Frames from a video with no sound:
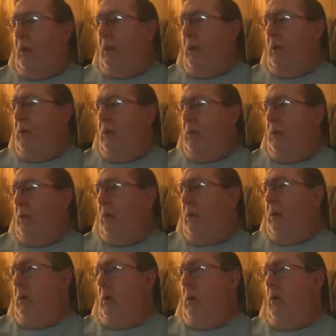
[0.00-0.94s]
And,
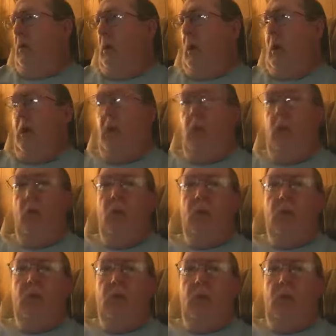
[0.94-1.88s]
you know, a lot of
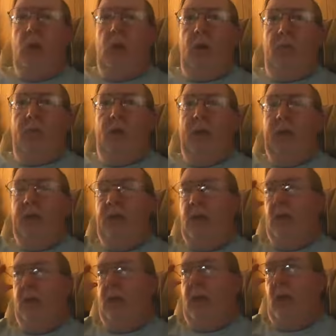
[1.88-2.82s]
those uh, back
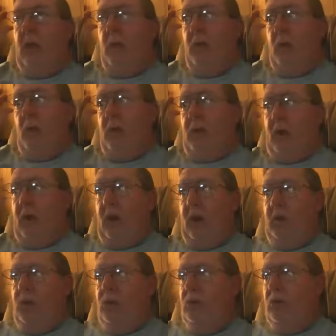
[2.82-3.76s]
in the cowboy
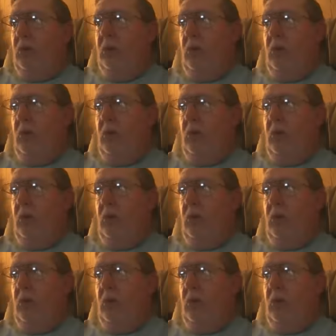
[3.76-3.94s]
days,